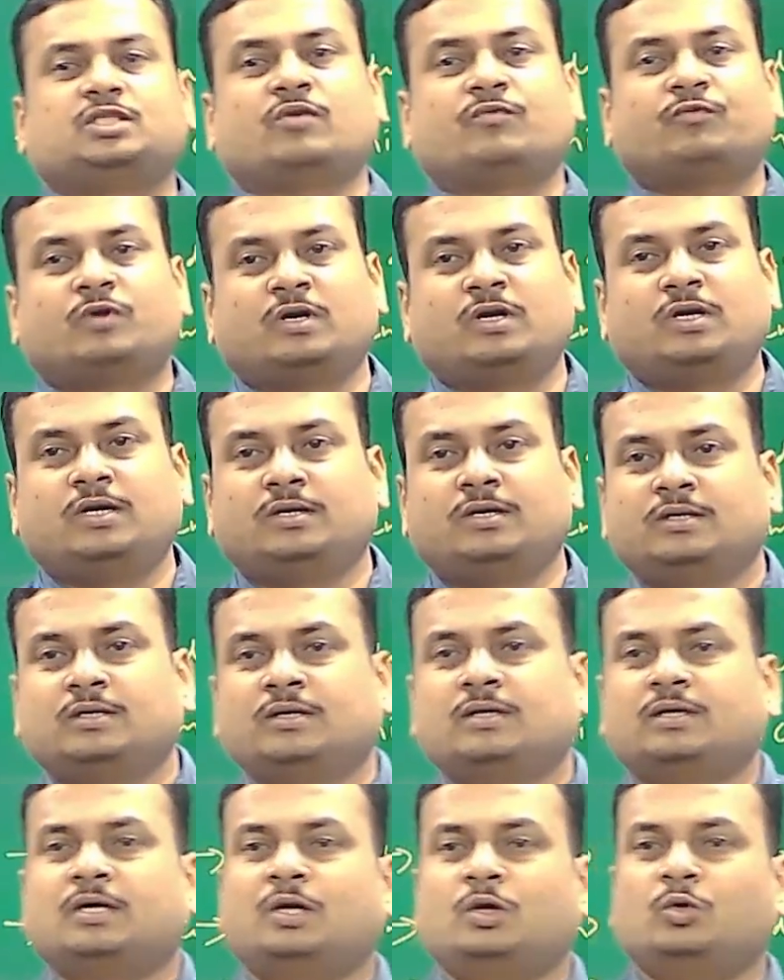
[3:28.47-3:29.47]
offered
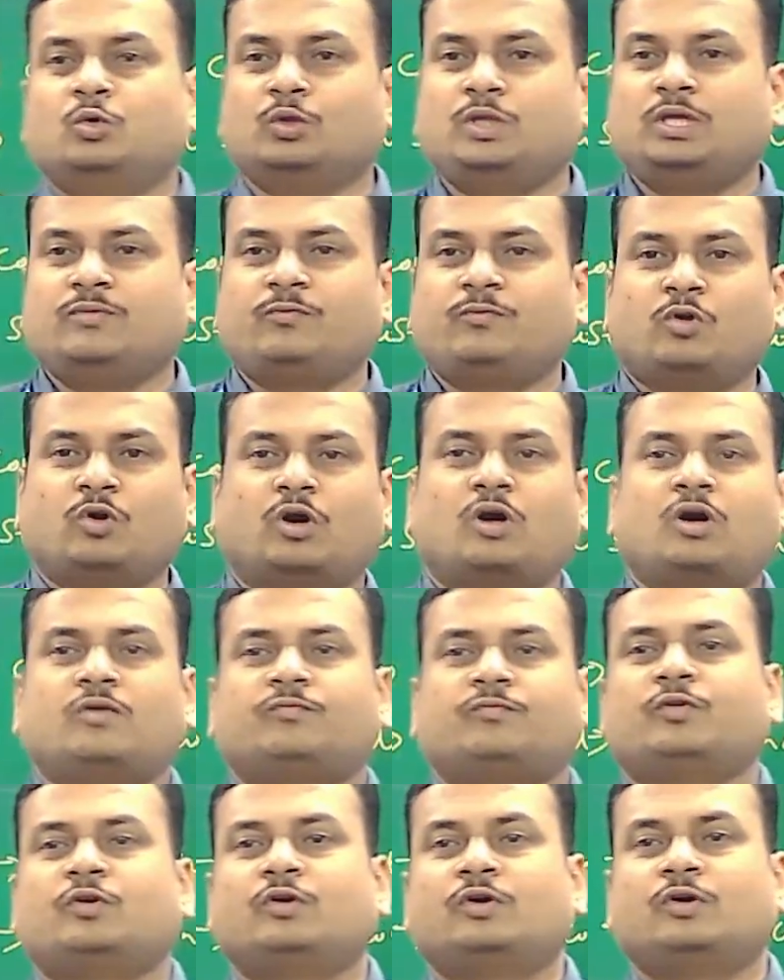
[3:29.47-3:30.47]
to the flow
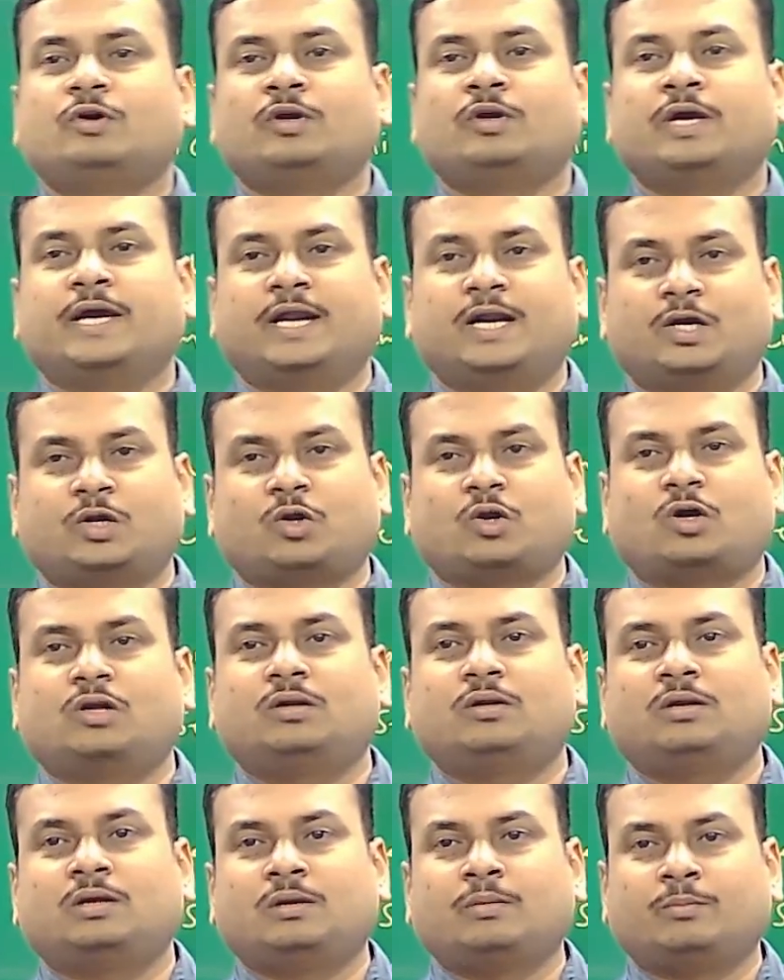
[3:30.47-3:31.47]
of
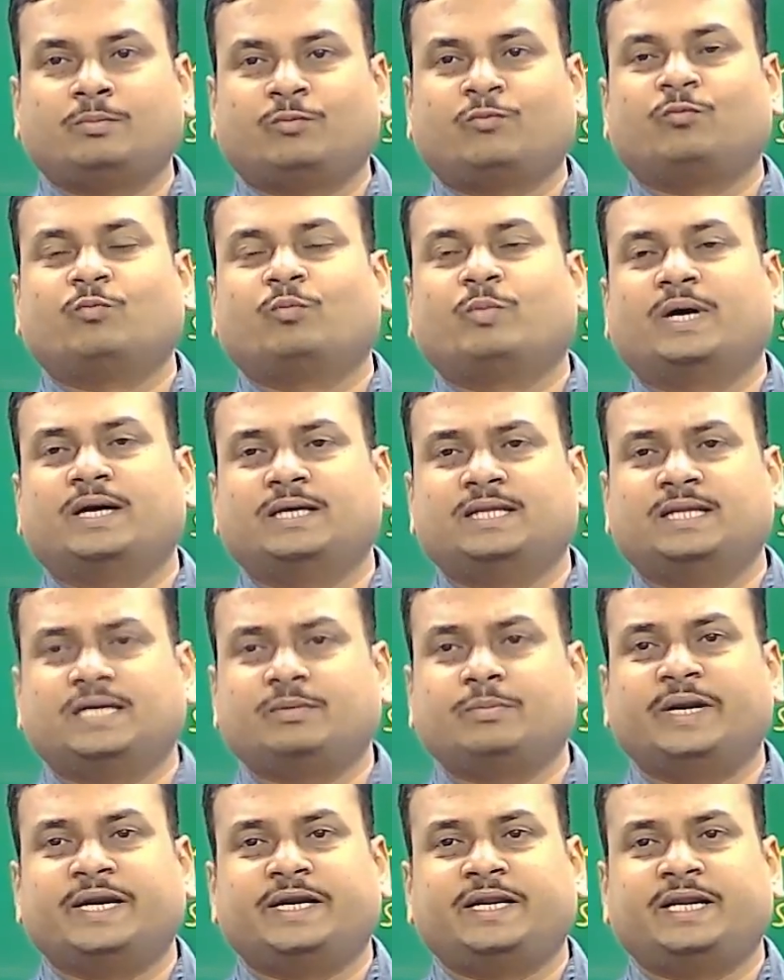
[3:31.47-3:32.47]
electron by
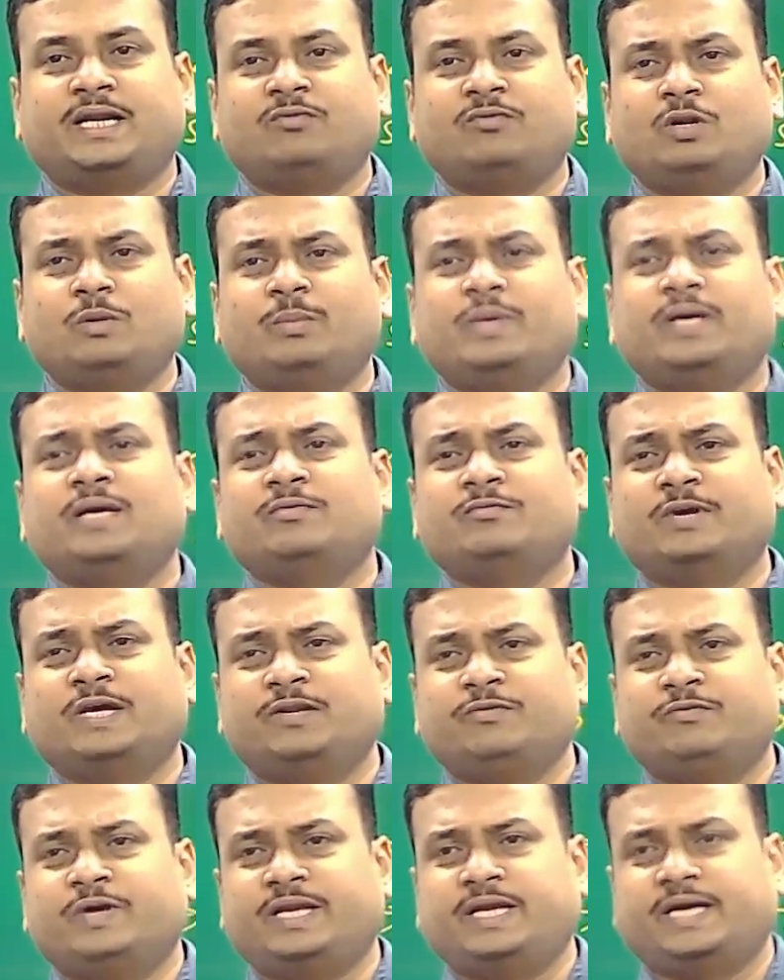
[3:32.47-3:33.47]
that material will be
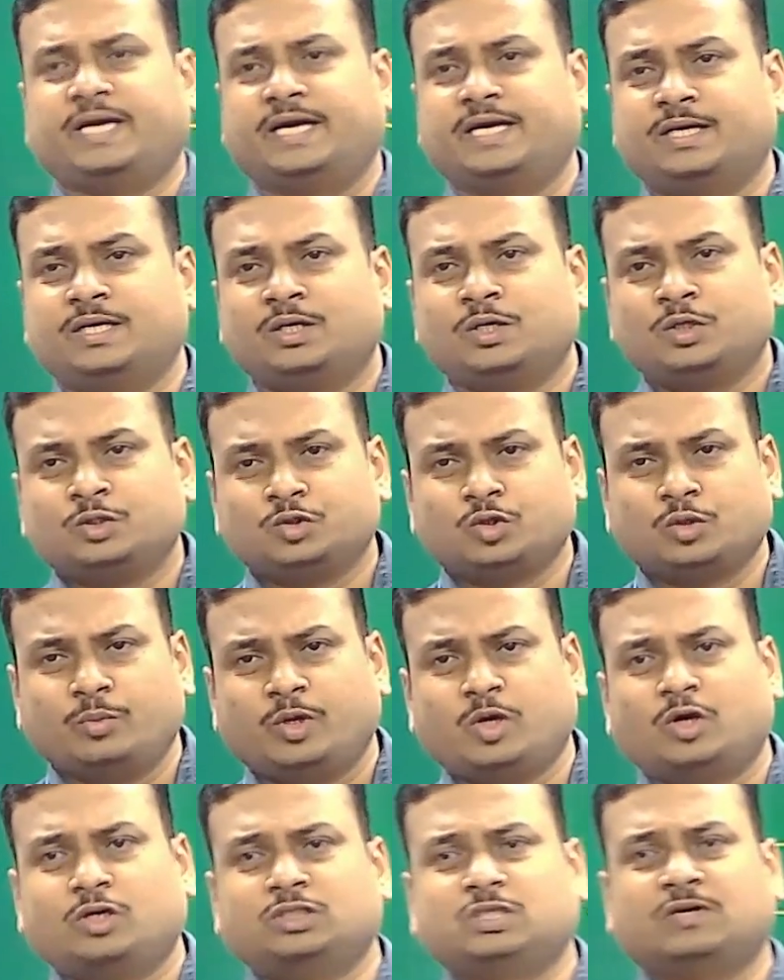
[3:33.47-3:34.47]
very high. So
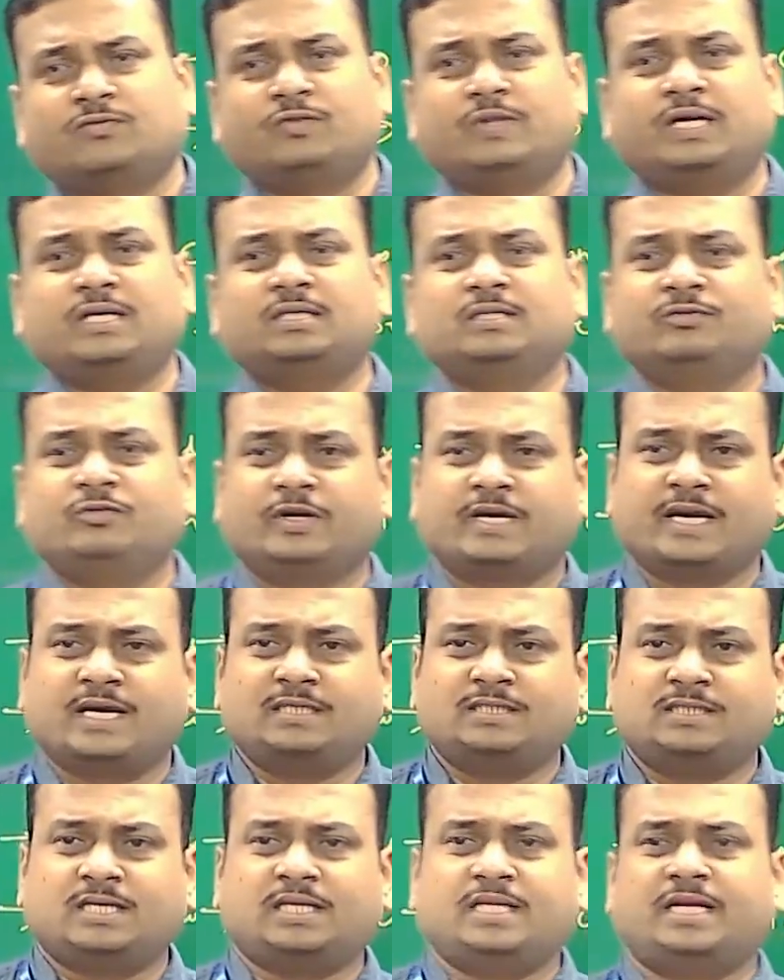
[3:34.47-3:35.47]
because of that, we
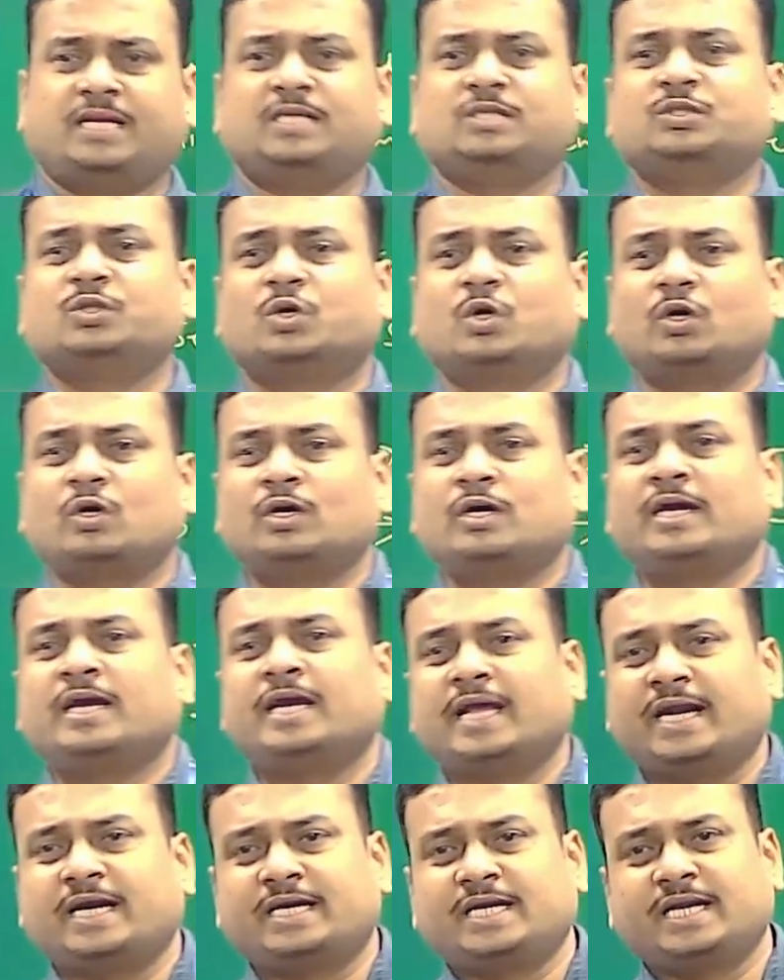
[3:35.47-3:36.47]
can say there is no
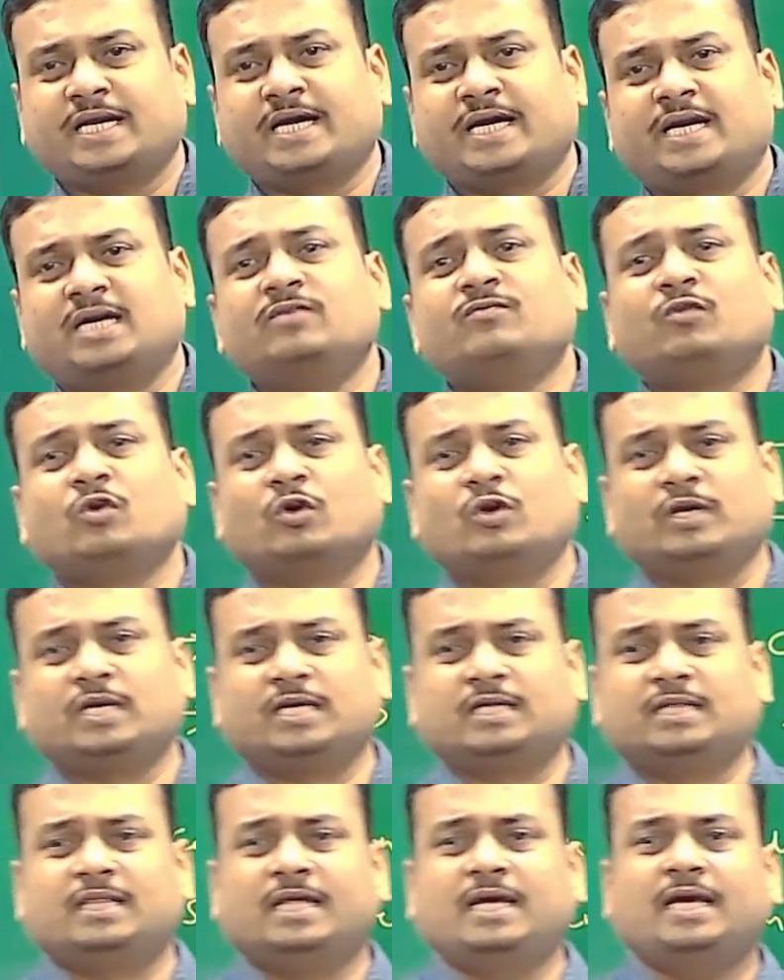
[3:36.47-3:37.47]
electric current flowing
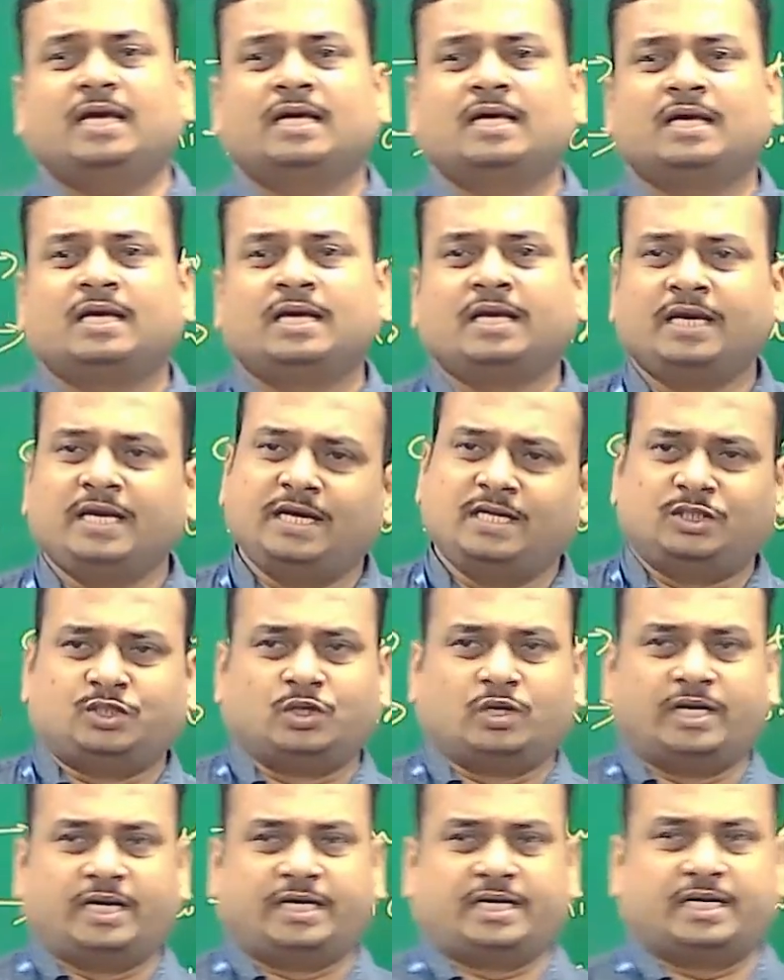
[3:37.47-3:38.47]
in the
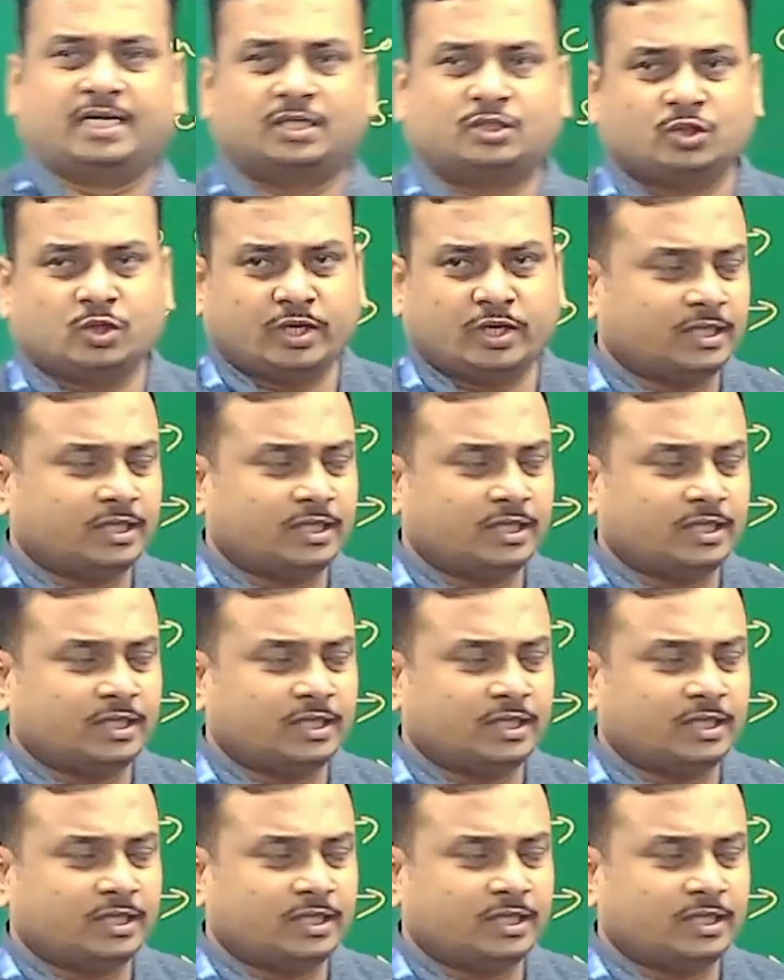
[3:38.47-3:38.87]
insulator. So